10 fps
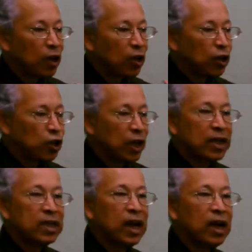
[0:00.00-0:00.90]
The
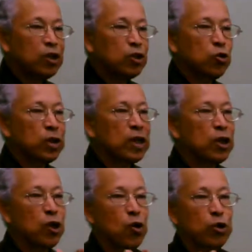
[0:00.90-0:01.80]
Gentiles who
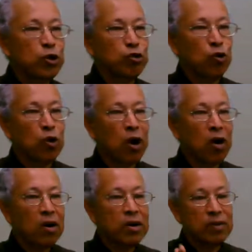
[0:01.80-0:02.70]
didn't know the true
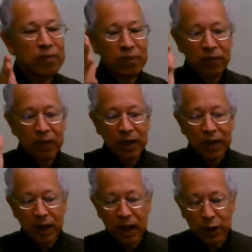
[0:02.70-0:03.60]
God,
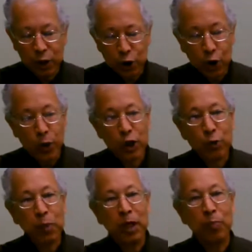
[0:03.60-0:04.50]
and the
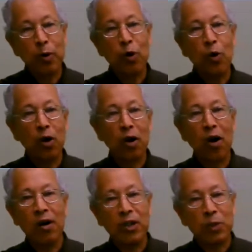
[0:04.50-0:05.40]
Jewish people who are
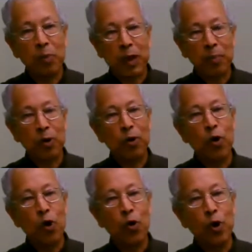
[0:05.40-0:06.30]
God's people,
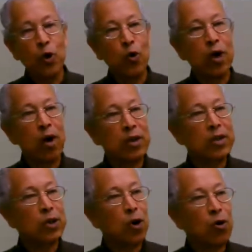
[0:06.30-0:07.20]
who knew
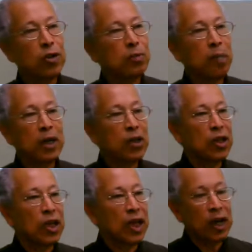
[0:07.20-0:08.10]
God's laws better
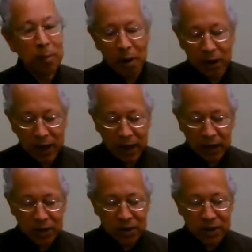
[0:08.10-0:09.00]
than anybody
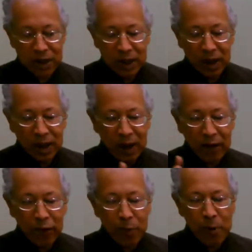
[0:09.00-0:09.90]
else,
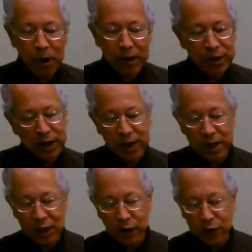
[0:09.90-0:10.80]
everybody is
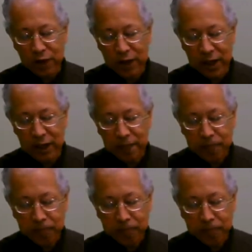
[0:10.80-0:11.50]
guilty of sin.